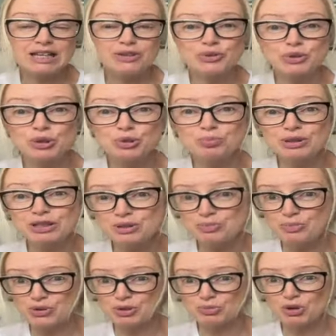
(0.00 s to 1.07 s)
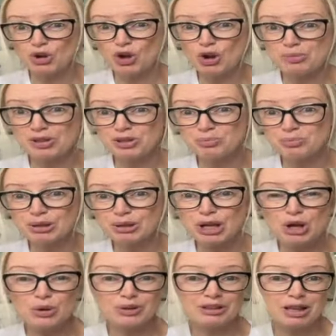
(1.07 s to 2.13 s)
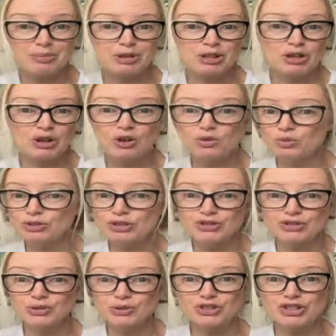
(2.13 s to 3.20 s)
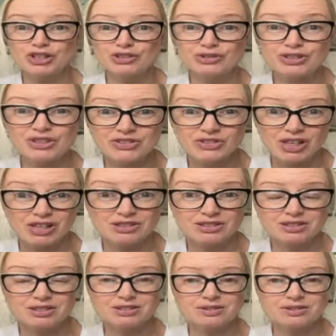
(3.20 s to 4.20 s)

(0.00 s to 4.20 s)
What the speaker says: if you could please put some comments below and let me know, and we'll just do a general consensus.